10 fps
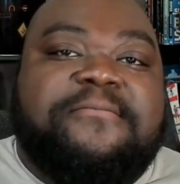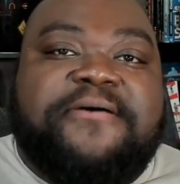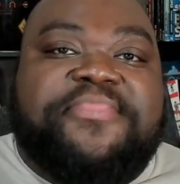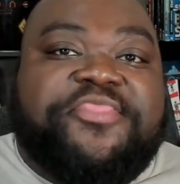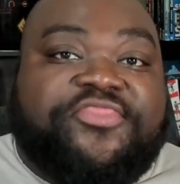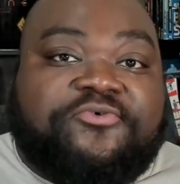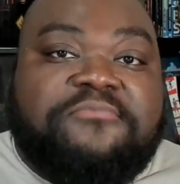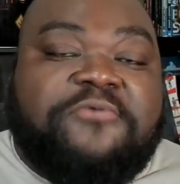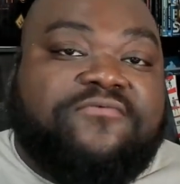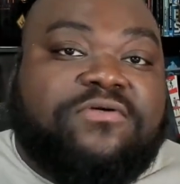But the 3
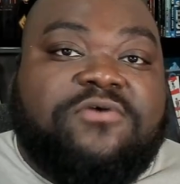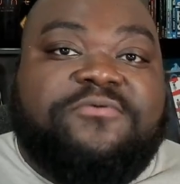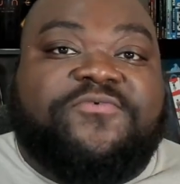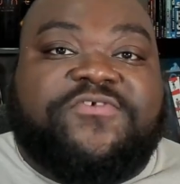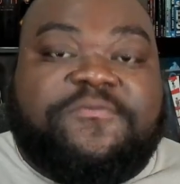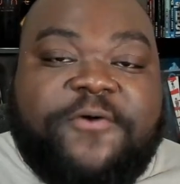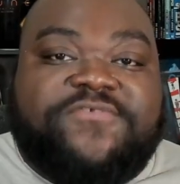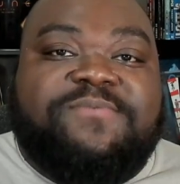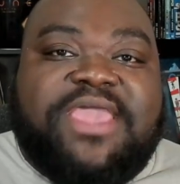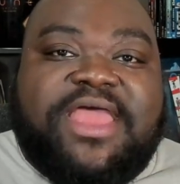Marvel movies we're supposed
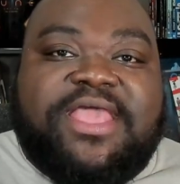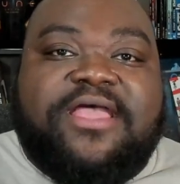to be getting,